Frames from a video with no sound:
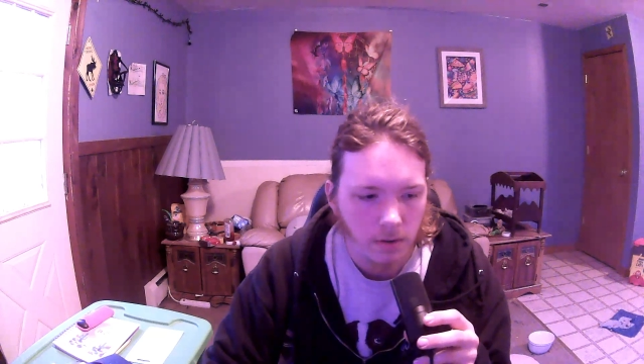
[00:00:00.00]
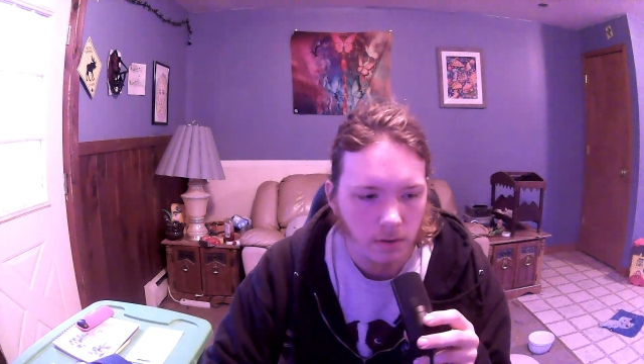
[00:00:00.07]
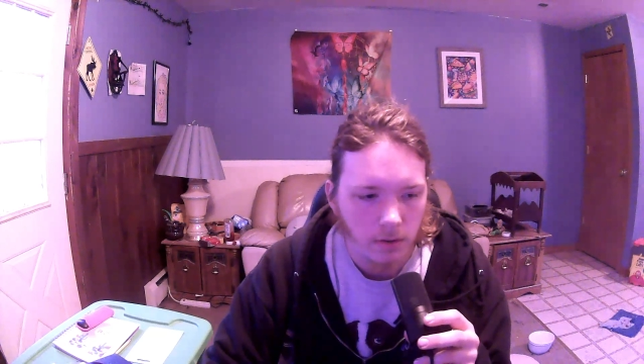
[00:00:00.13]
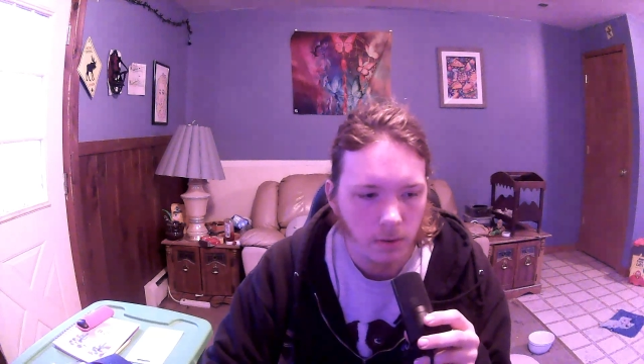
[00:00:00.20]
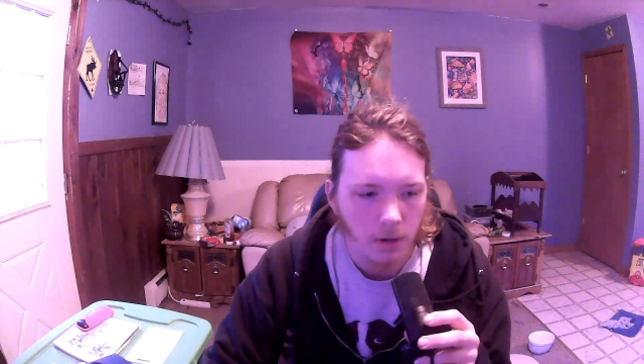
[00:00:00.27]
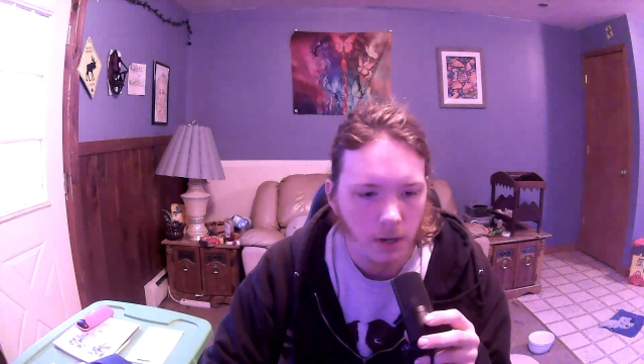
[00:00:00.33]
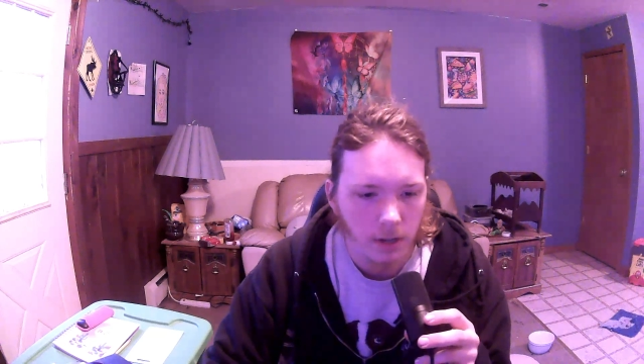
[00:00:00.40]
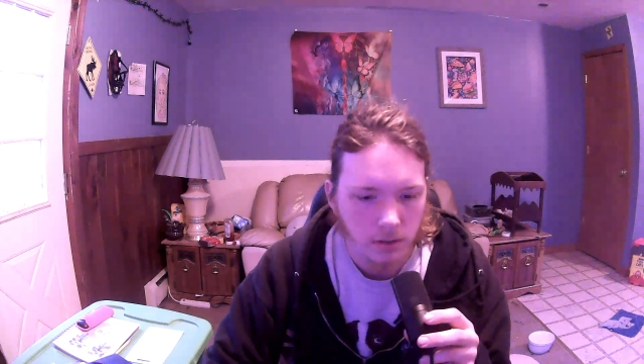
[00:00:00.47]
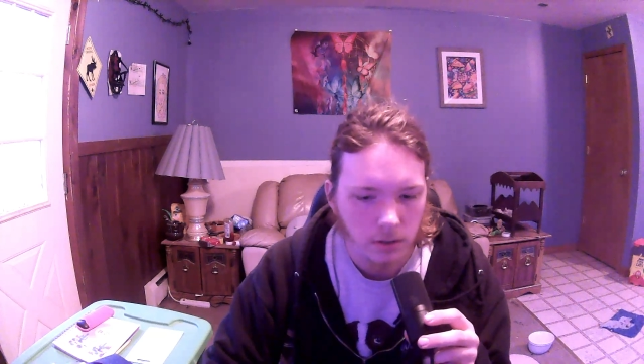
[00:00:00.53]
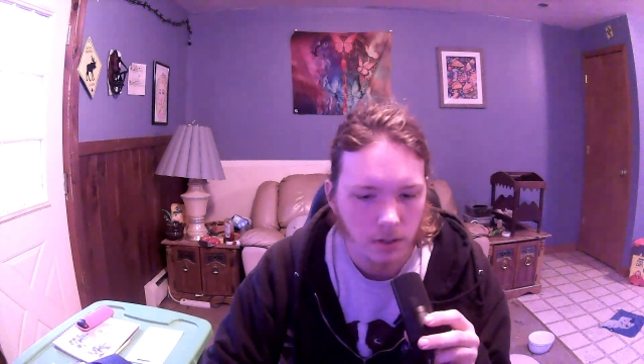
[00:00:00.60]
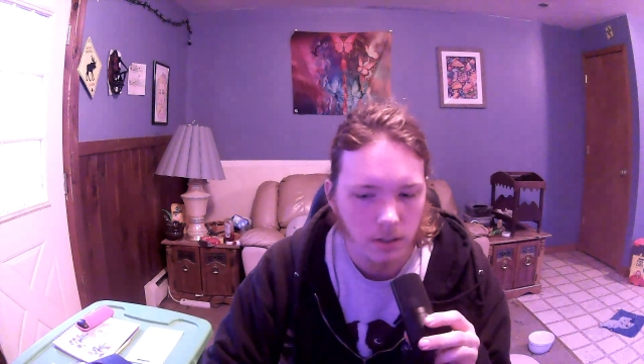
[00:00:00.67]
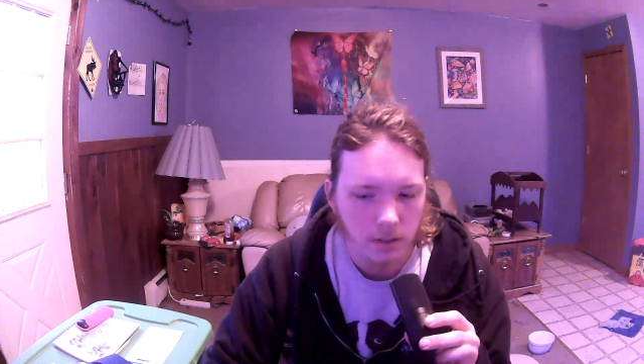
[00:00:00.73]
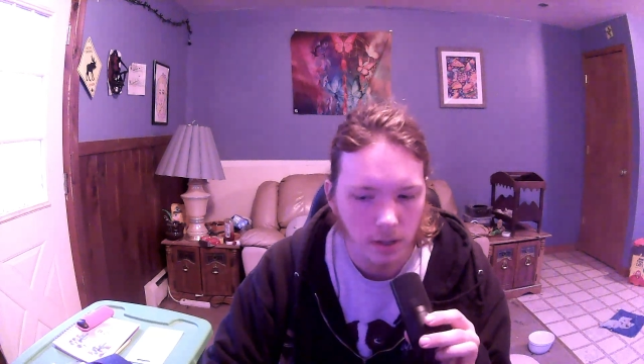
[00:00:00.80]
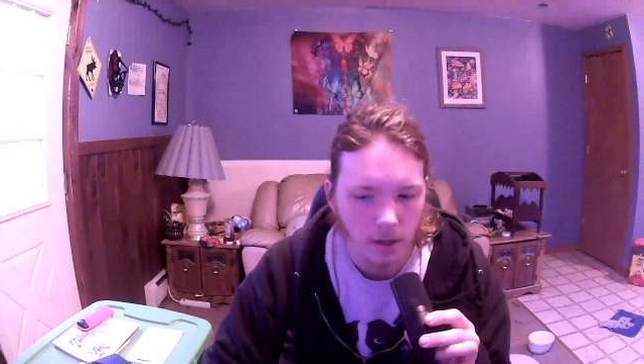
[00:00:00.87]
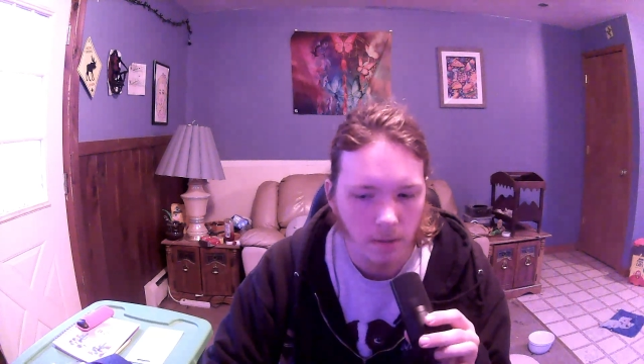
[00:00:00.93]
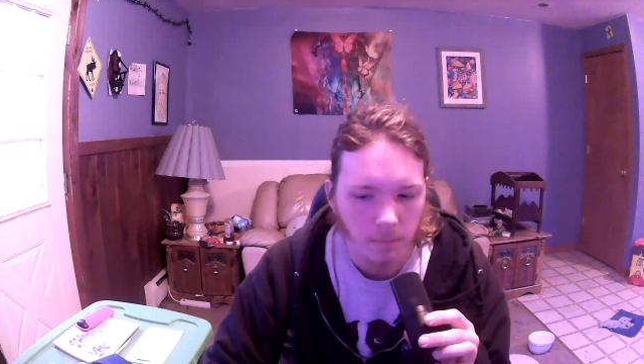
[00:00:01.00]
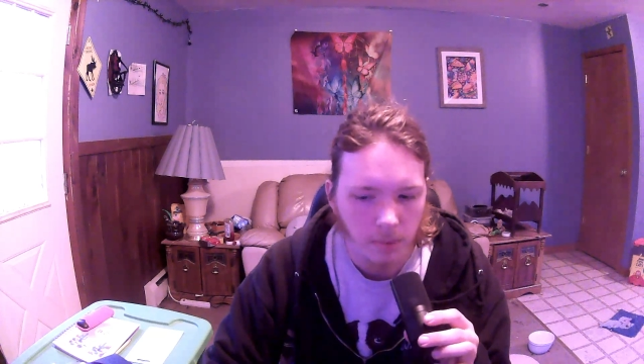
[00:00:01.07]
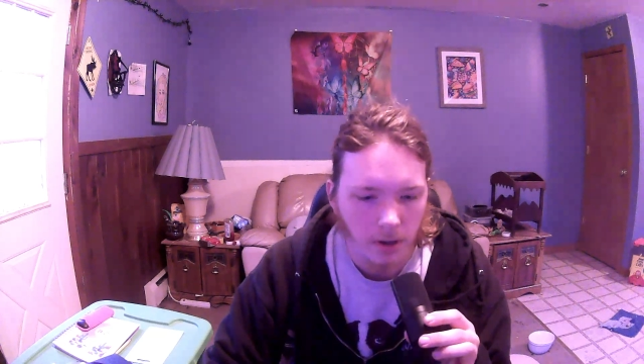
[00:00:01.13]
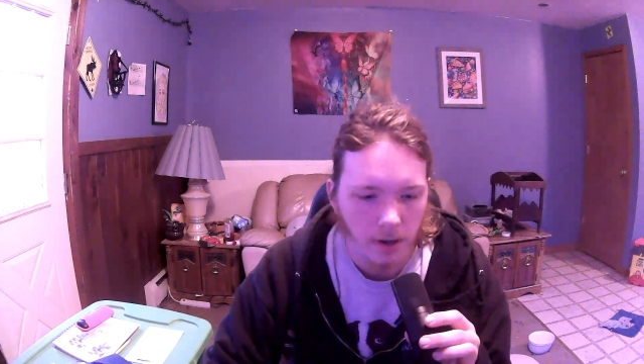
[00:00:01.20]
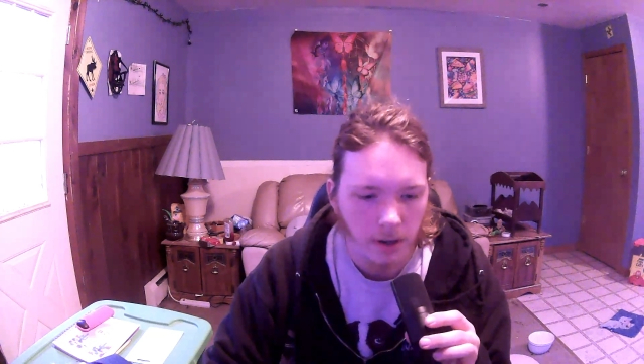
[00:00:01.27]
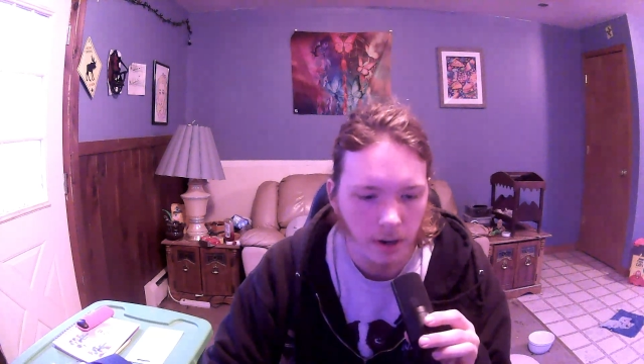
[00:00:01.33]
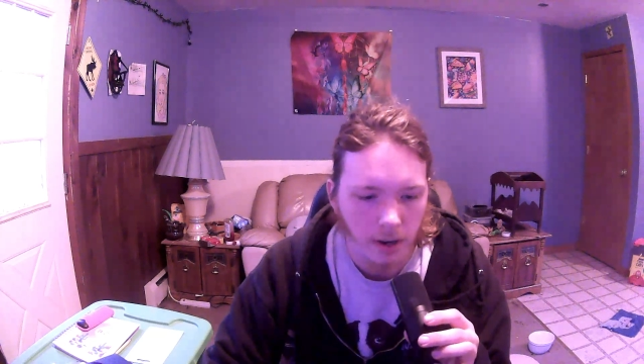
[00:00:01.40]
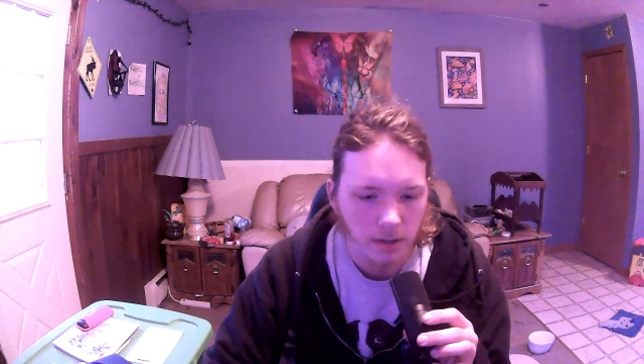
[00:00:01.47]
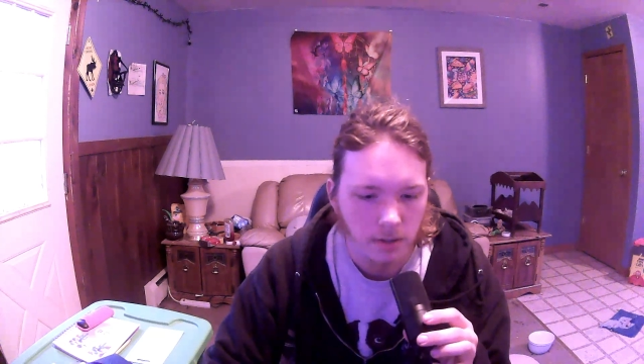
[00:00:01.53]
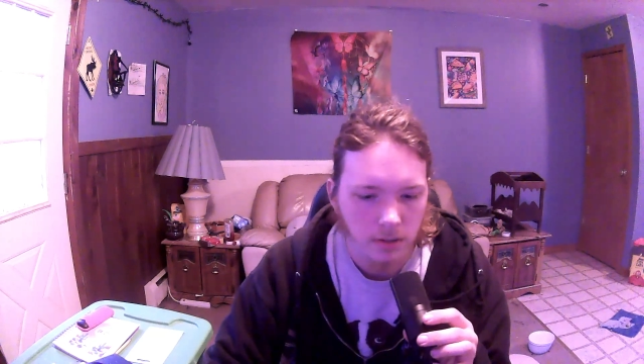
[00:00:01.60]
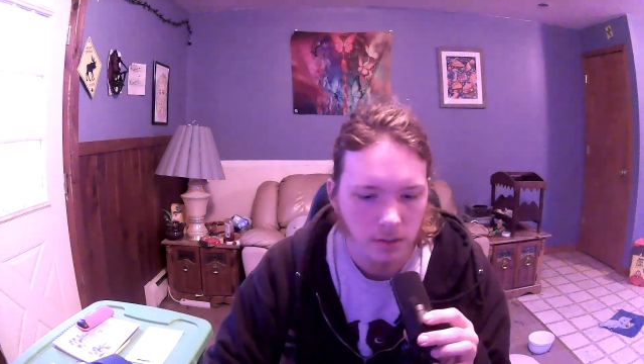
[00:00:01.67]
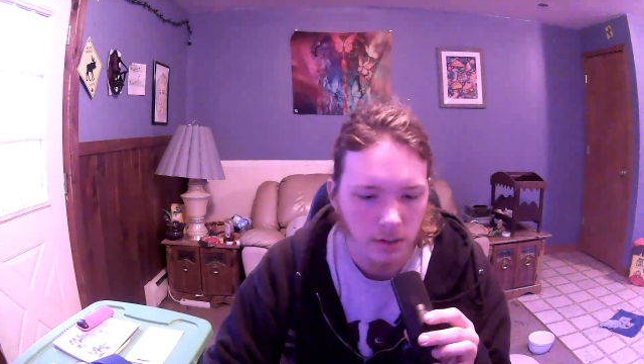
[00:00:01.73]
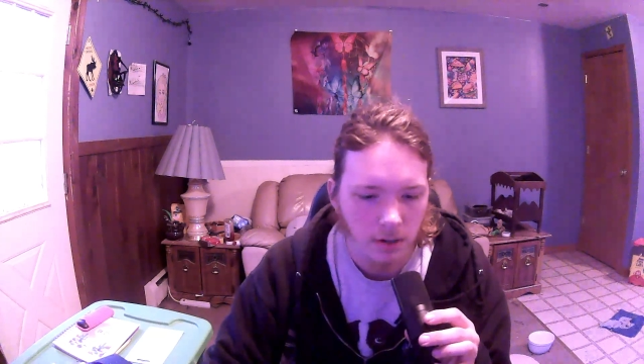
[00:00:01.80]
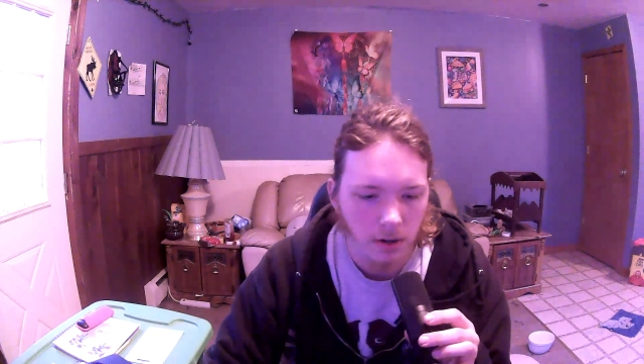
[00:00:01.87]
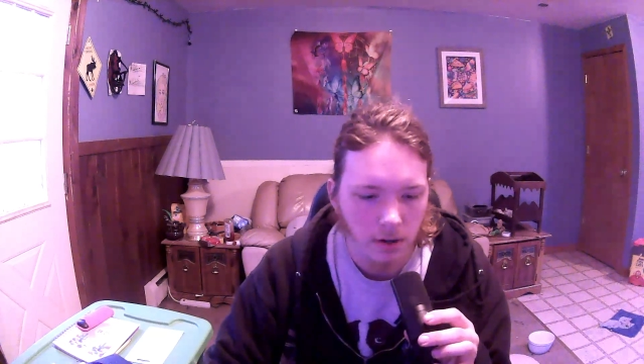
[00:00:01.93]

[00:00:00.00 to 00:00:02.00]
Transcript: to a lesser extent polyester